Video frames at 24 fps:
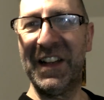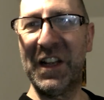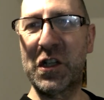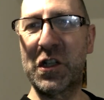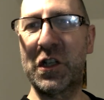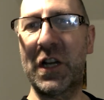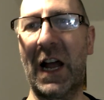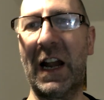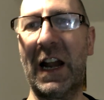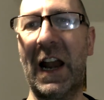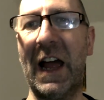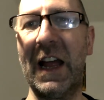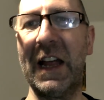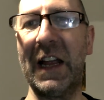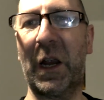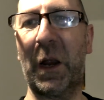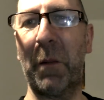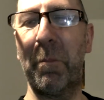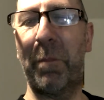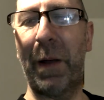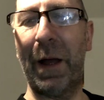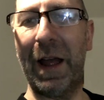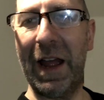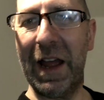Shall I
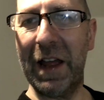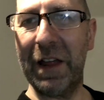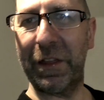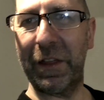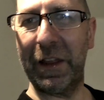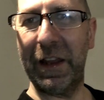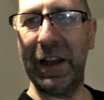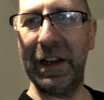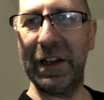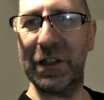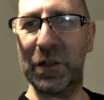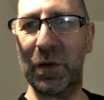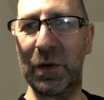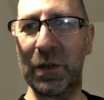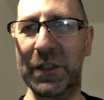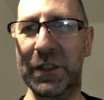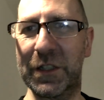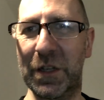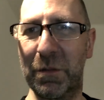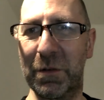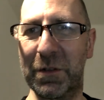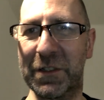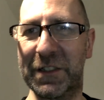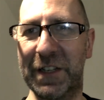compare thee to a
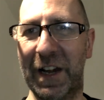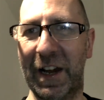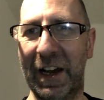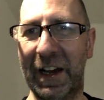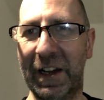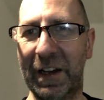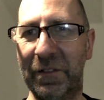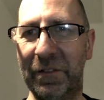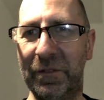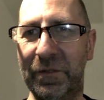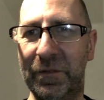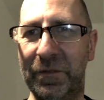summer's day?